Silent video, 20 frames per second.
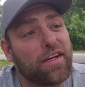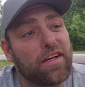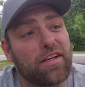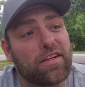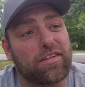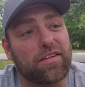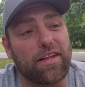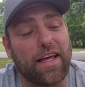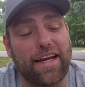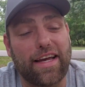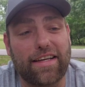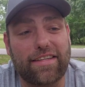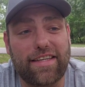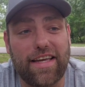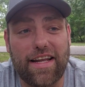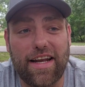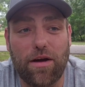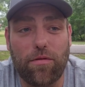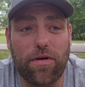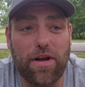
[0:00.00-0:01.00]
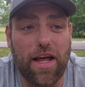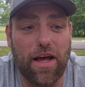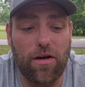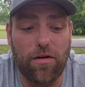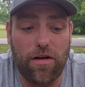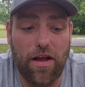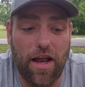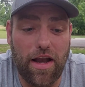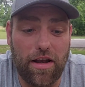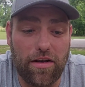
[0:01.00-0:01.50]
So like I said, I went
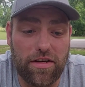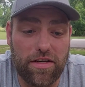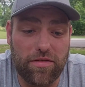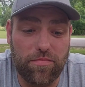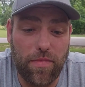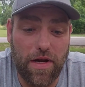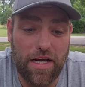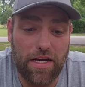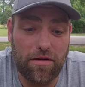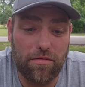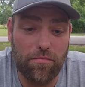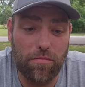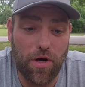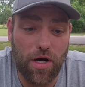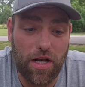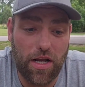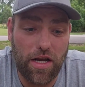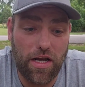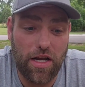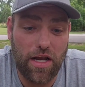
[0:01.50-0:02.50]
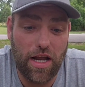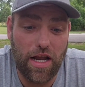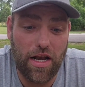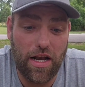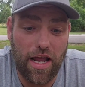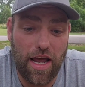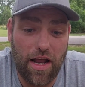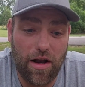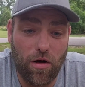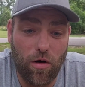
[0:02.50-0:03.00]
out and just made money
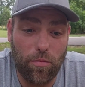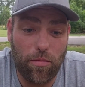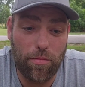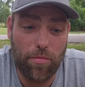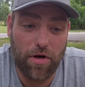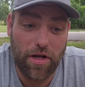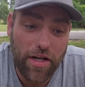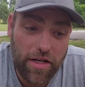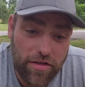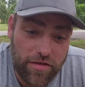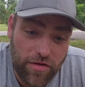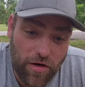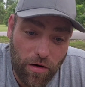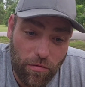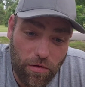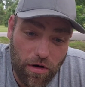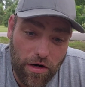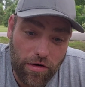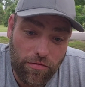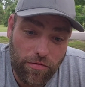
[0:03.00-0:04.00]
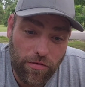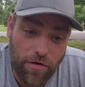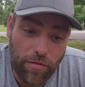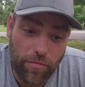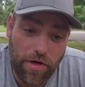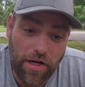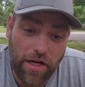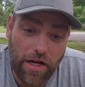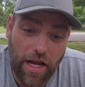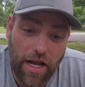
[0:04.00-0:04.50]
and had all my buddies start working for
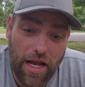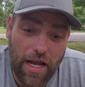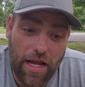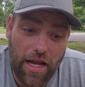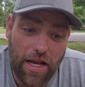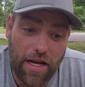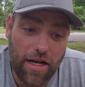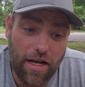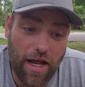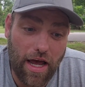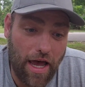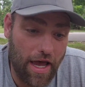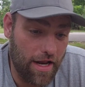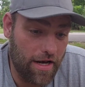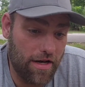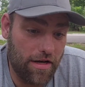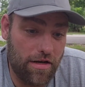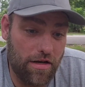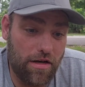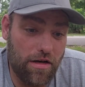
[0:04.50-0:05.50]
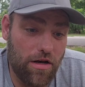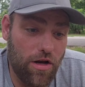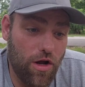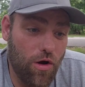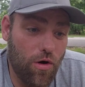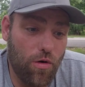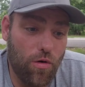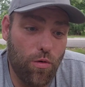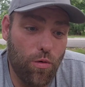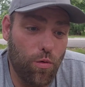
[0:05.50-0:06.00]
me. And I didn't
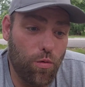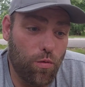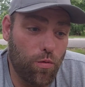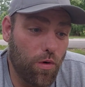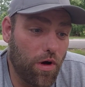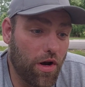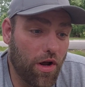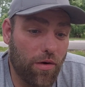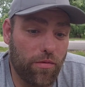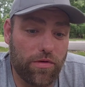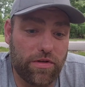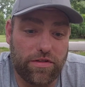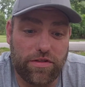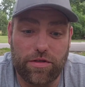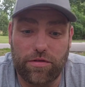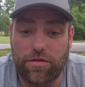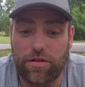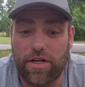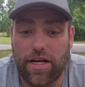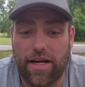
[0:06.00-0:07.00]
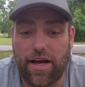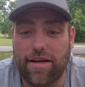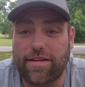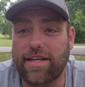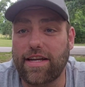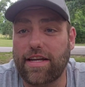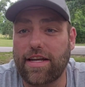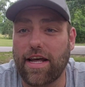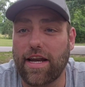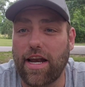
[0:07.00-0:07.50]
know what I was doing. I got
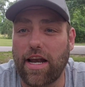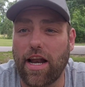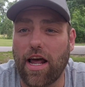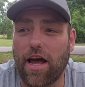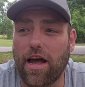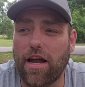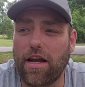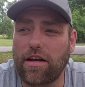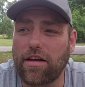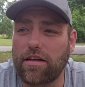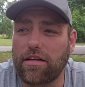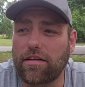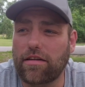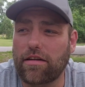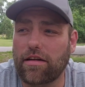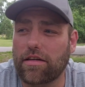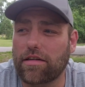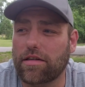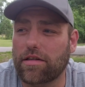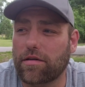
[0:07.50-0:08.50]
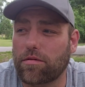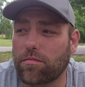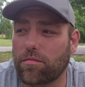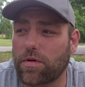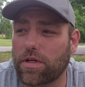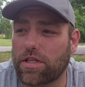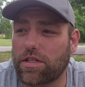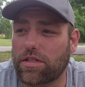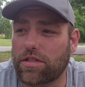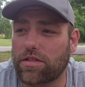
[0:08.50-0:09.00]
1099'd,
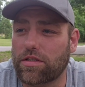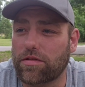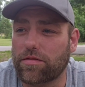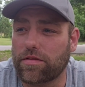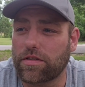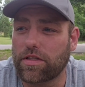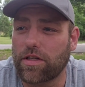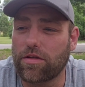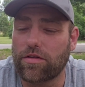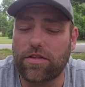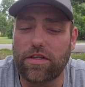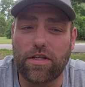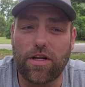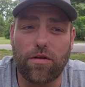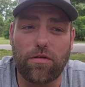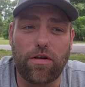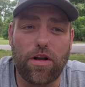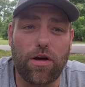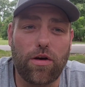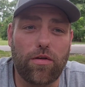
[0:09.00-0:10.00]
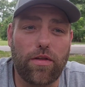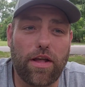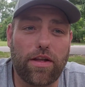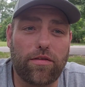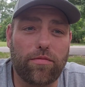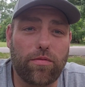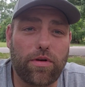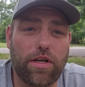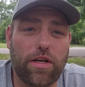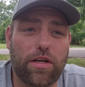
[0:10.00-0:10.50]
which for those that don't know,
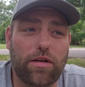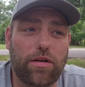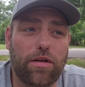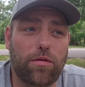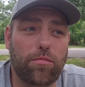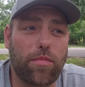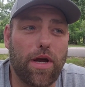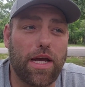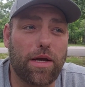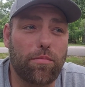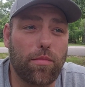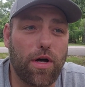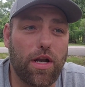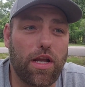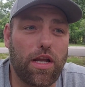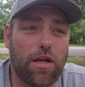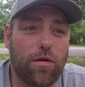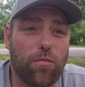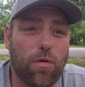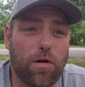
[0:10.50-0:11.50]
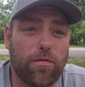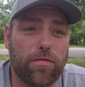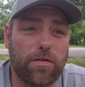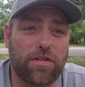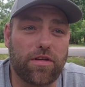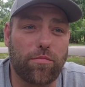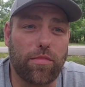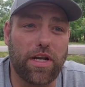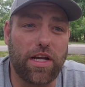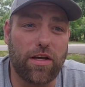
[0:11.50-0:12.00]
that's when you make money and work for
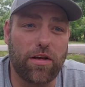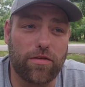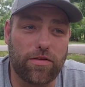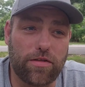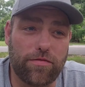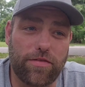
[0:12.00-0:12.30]
somebody else.